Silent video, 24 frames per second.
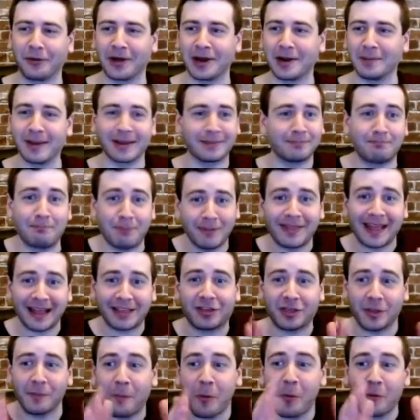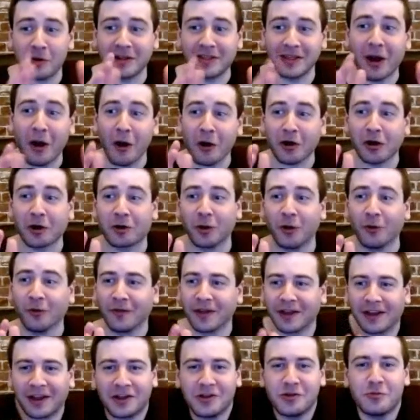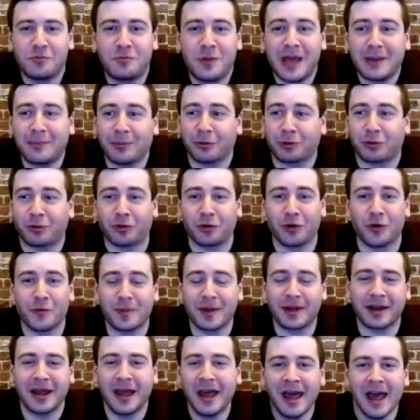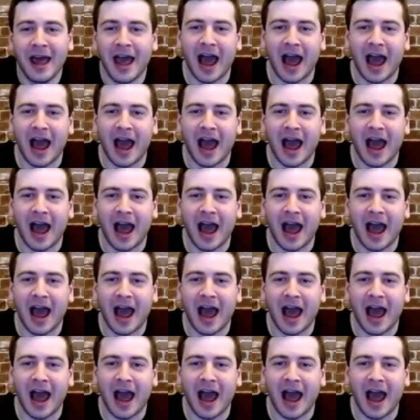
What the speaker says: And I'm like, "But that's the point of the article. Can you people stupid?"